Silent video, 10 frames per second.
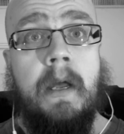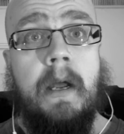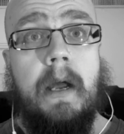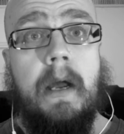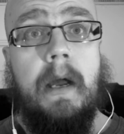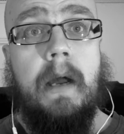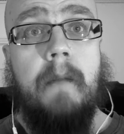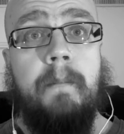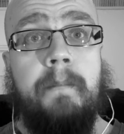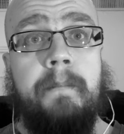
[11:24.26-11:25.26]
Uh,
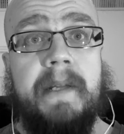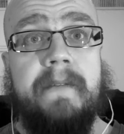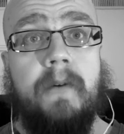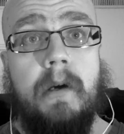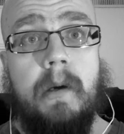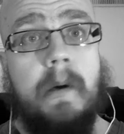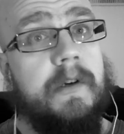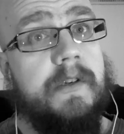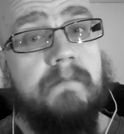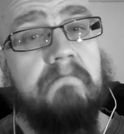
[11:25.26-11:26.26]
but four
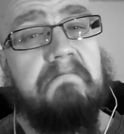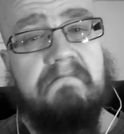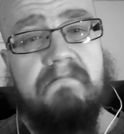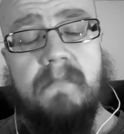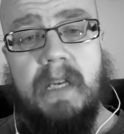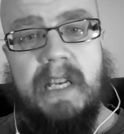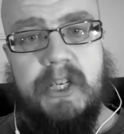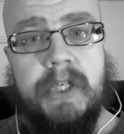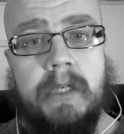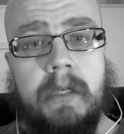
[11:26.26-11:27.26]
hours-ish
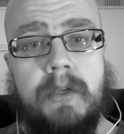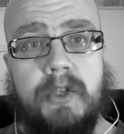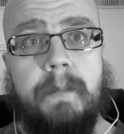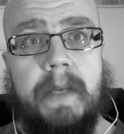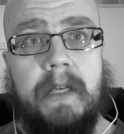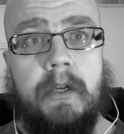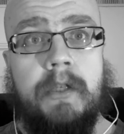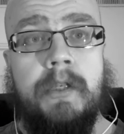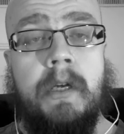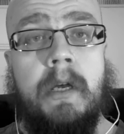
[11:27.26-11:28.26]
mm, should be
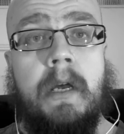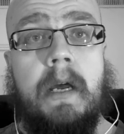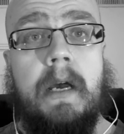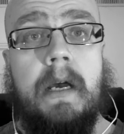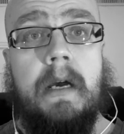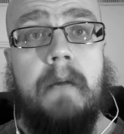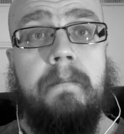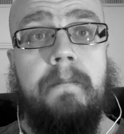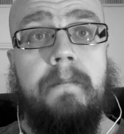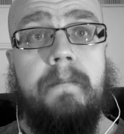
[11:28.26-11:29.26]
good. Uh,
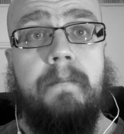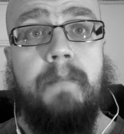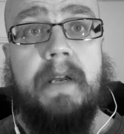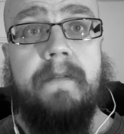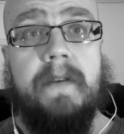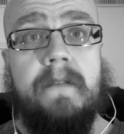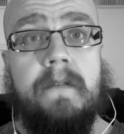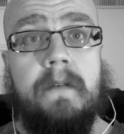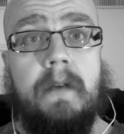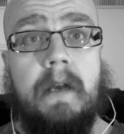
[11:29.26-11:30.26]

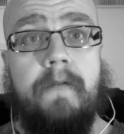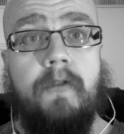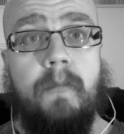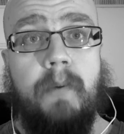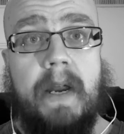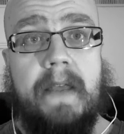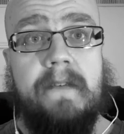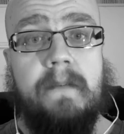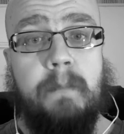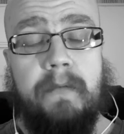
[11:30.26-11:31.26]
breakfast, a few
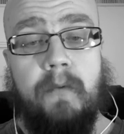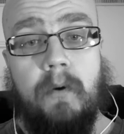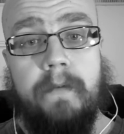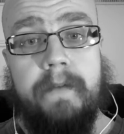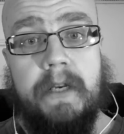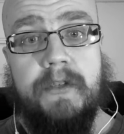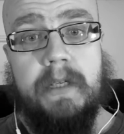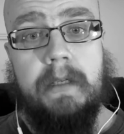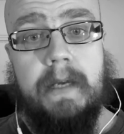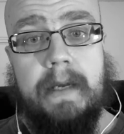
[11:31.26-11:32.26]
breaks before
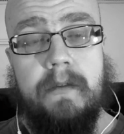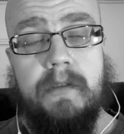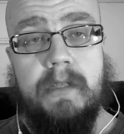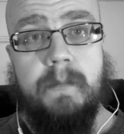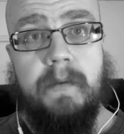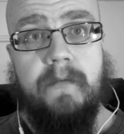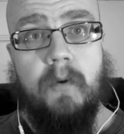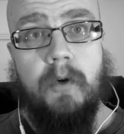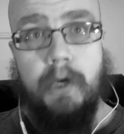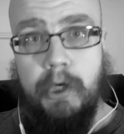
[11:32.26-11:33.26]
finishing just
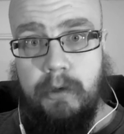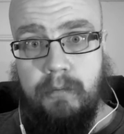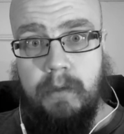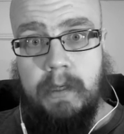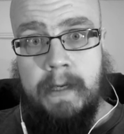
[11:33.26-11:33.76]
before noon.